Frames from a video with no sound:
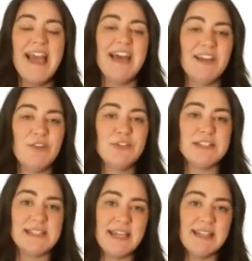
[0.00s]
Head over
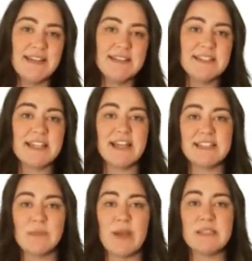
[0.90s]
to Settings to
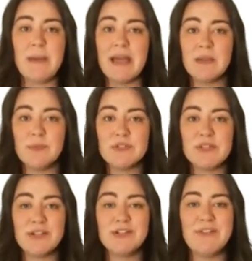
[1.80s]
customize backup
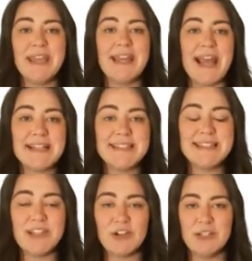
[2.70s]
reserve and
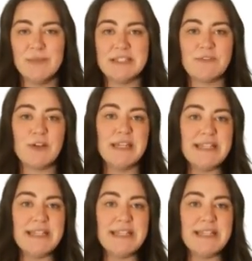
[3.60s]
access documents for